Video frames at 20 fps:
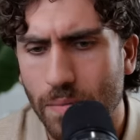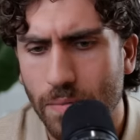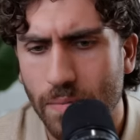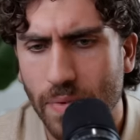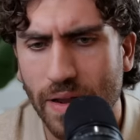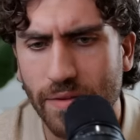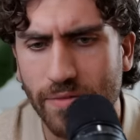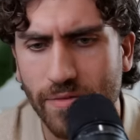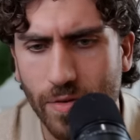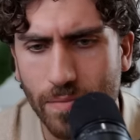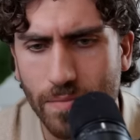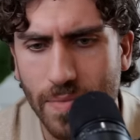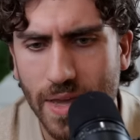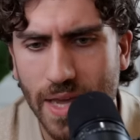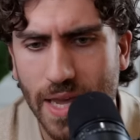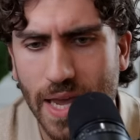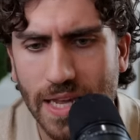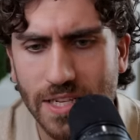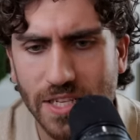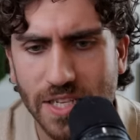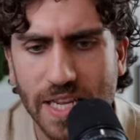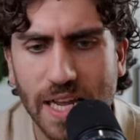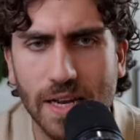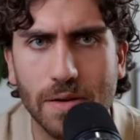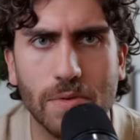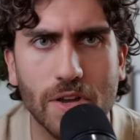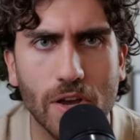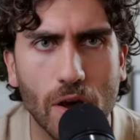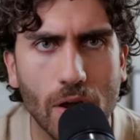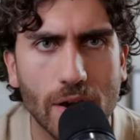but for me i just
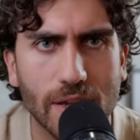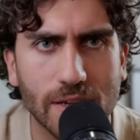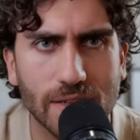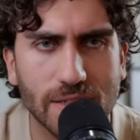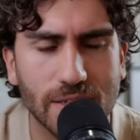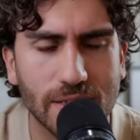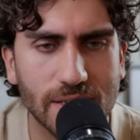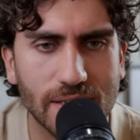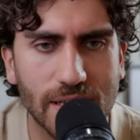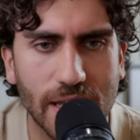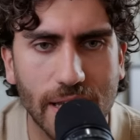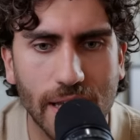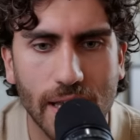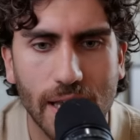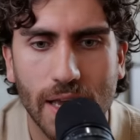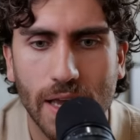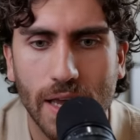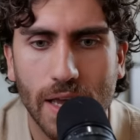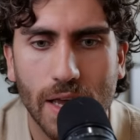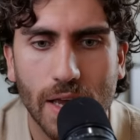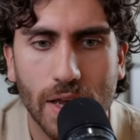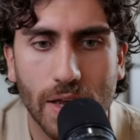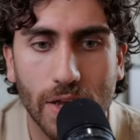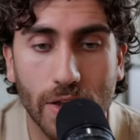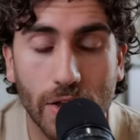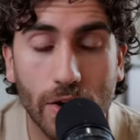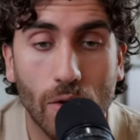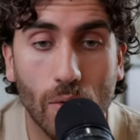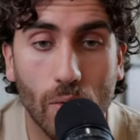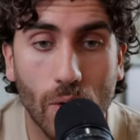had to be honest and say
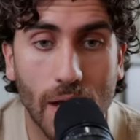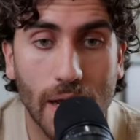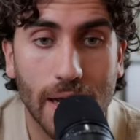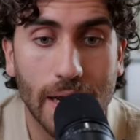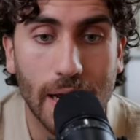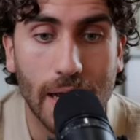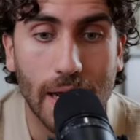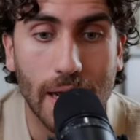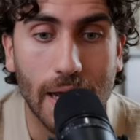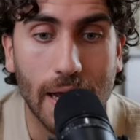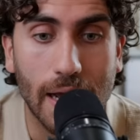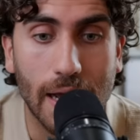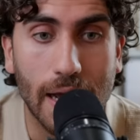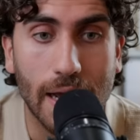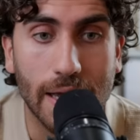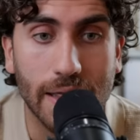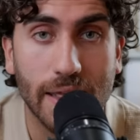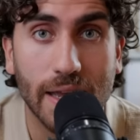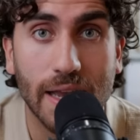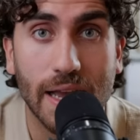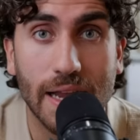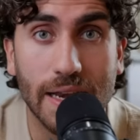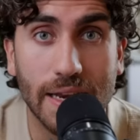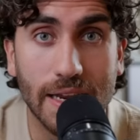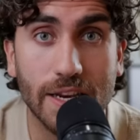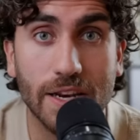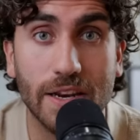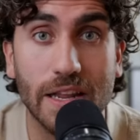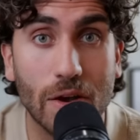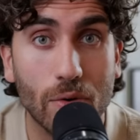you know what i, I think i
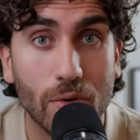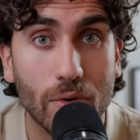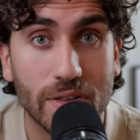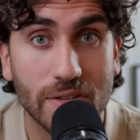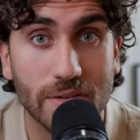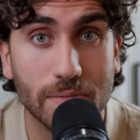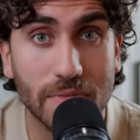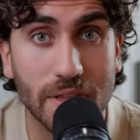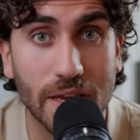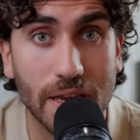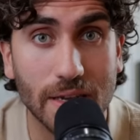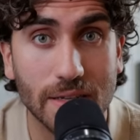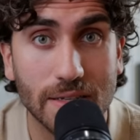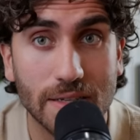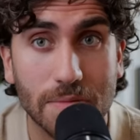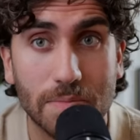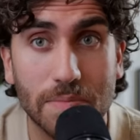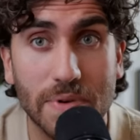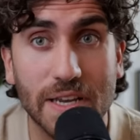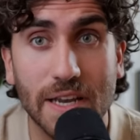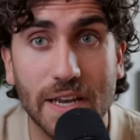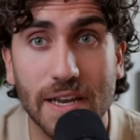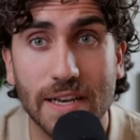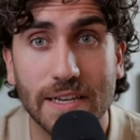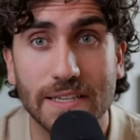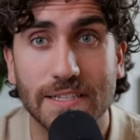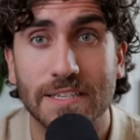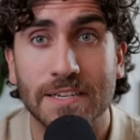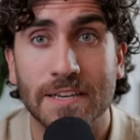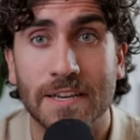need to deal with some things
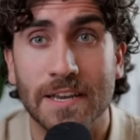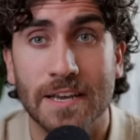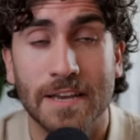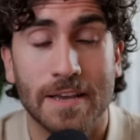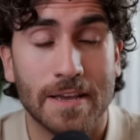because